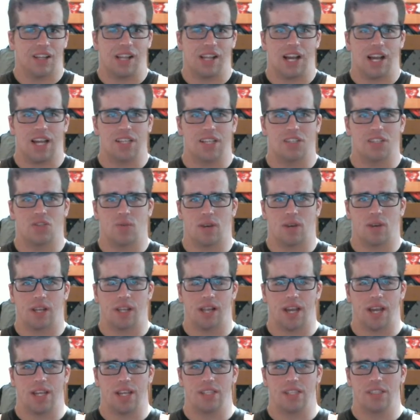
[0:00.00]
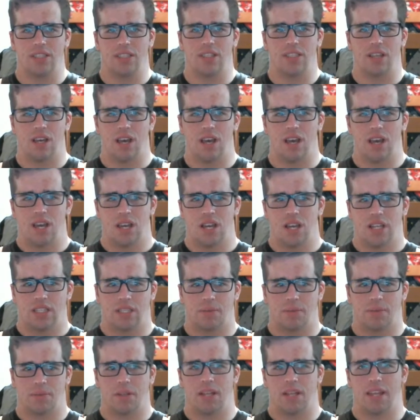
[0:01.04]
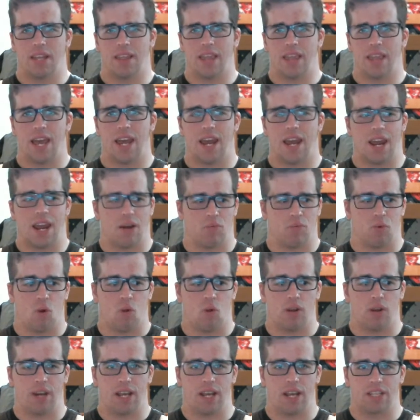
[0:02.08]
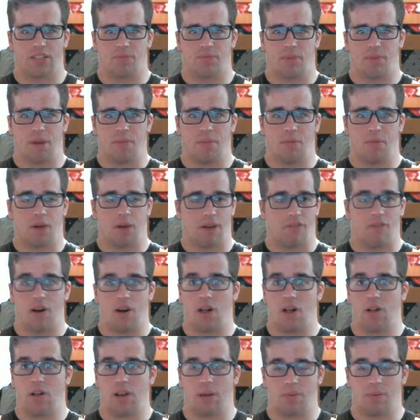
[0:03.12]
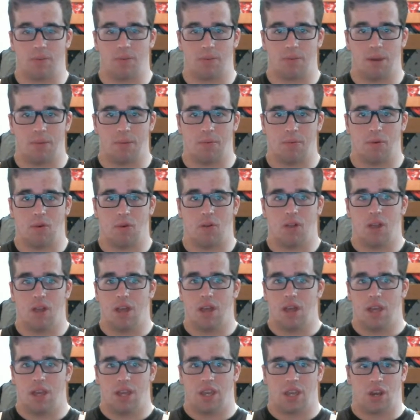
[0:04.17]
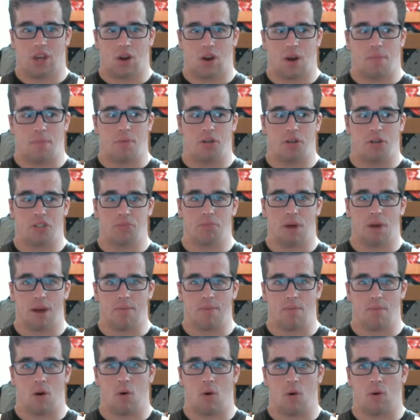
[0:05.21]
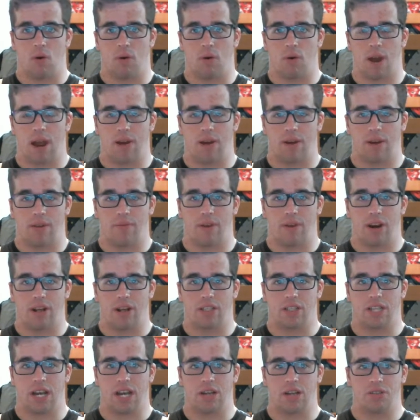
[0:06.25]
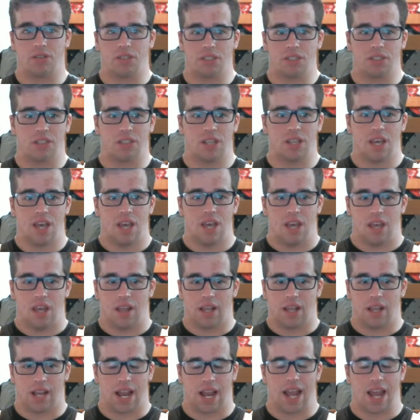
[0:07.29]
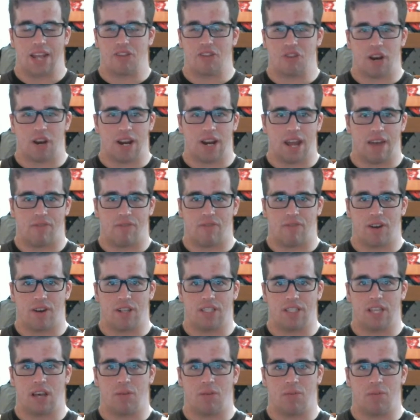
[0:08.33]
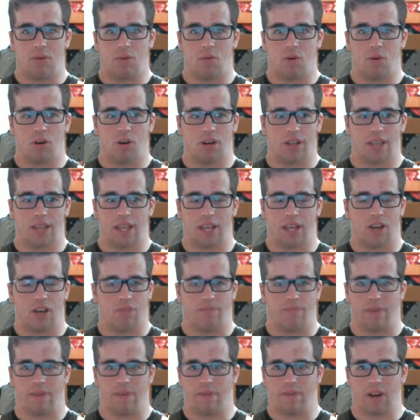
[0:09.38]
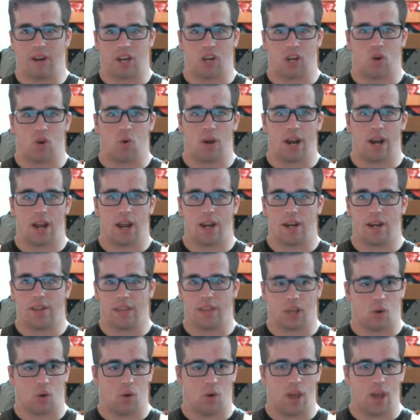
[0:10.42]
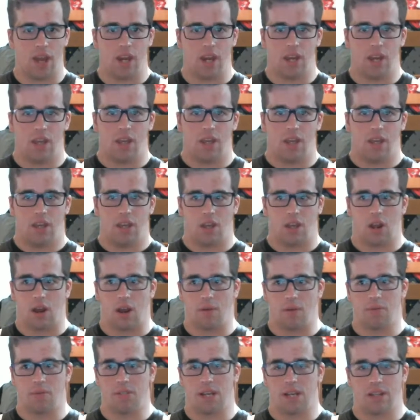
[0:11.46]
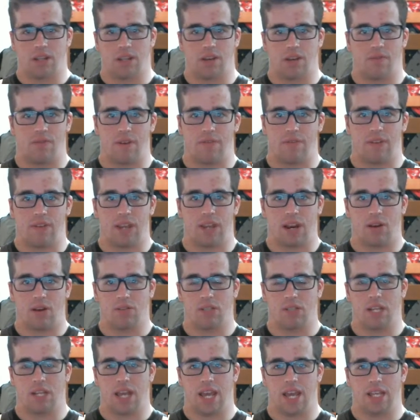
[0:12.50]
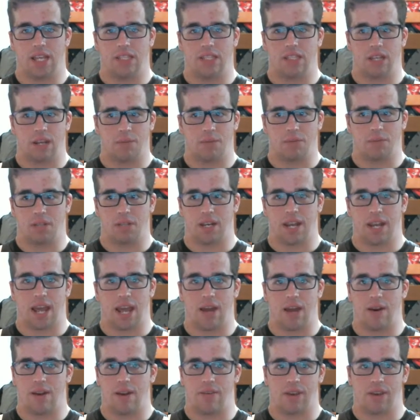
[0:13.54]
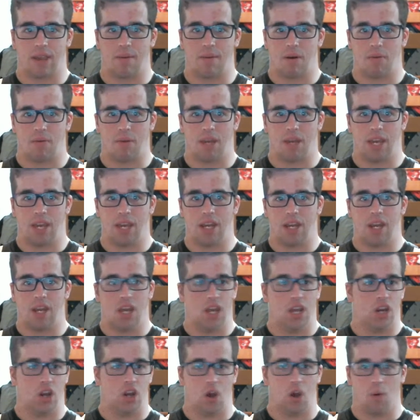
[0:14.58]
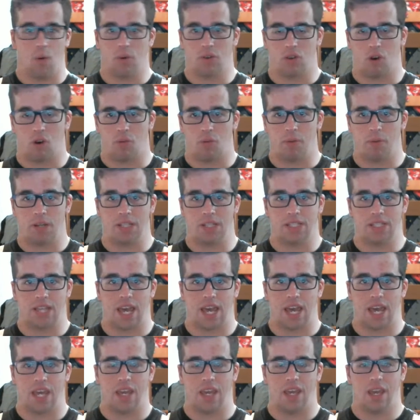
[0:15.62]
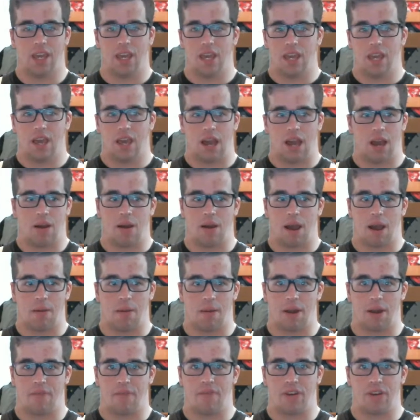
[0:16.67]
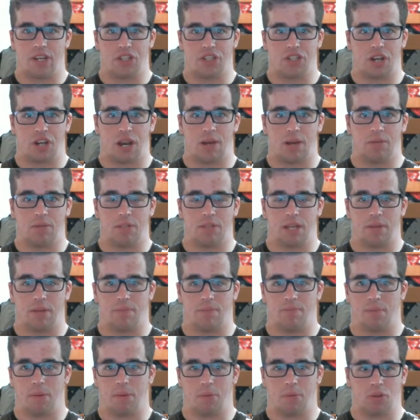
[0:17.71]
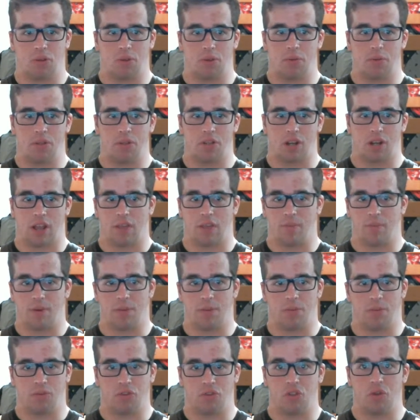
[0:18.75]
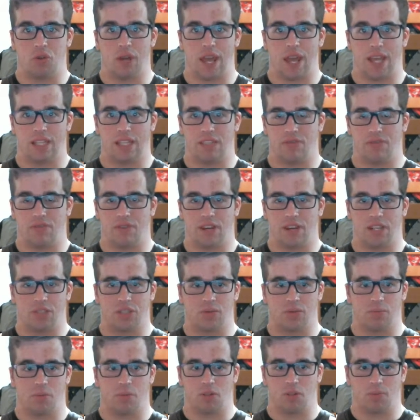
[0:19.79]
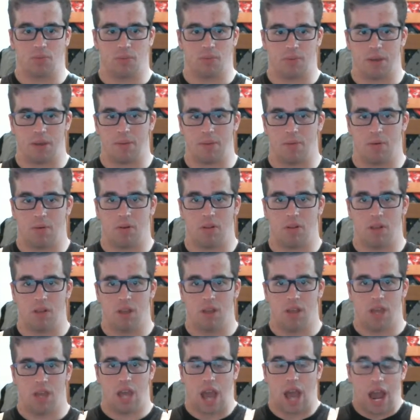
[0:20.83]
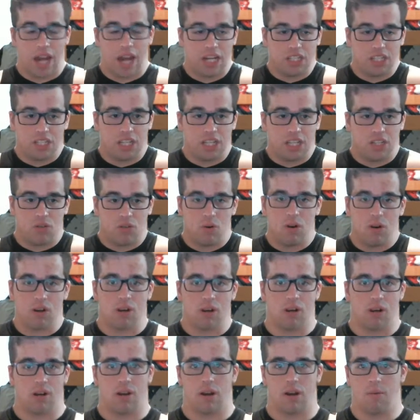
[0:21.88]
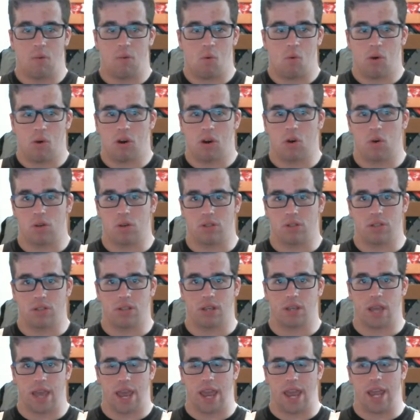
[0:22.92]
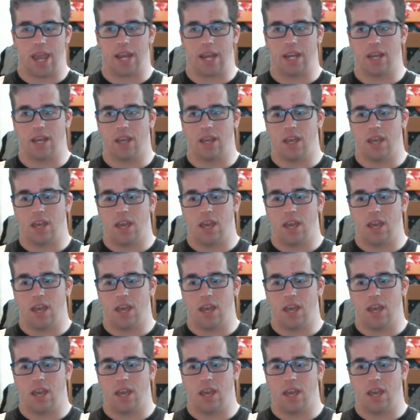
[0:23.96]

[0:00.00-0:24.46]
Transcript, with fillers: clients, 20 clients, something like that. I had a Rolodex of people. I followed up with people. You know, I pushed my mower around at various houses. Like, I tried to have friends help me work, and they fucking quit on. They quit. You know, I was out there 15 hours a day, sun up, sun down. Never came home to eat. No one told me to stay. I mean, I finished jobs that people told me took other people 2 days to finish with multiple people. I just like to work. I'm a workhorse, and